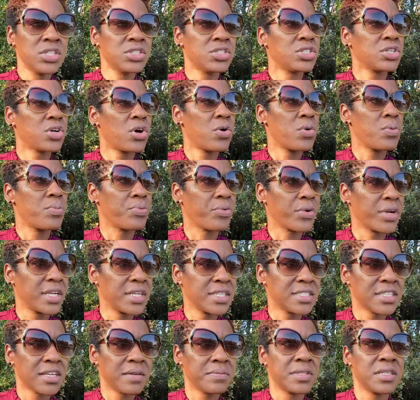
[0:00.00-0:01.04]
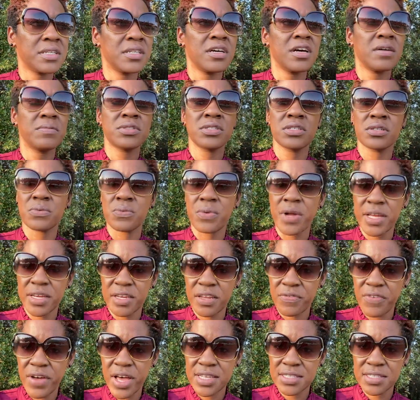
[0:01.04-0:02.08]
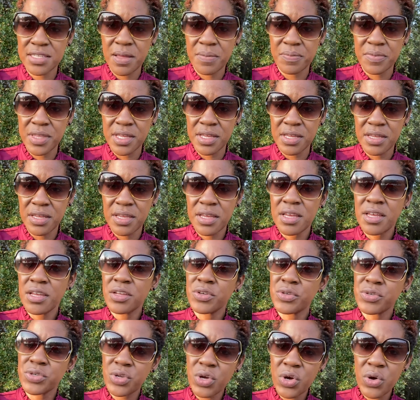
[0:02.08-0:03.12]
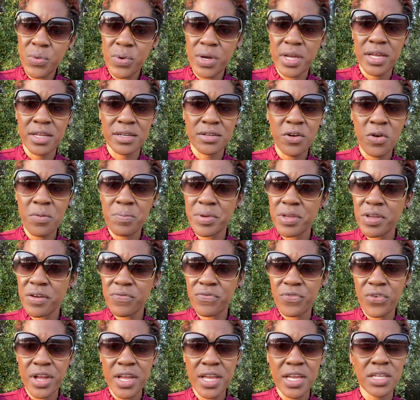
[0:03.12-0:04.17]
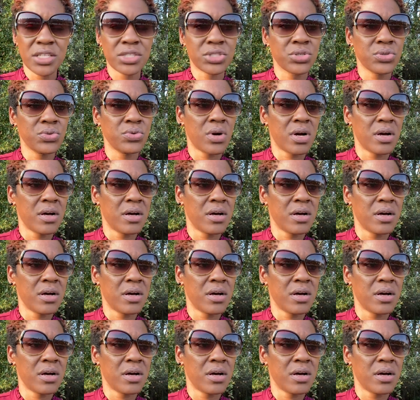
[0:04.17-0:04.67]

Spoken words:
to go bring something up, to rectify something, do it. Don't be afraid to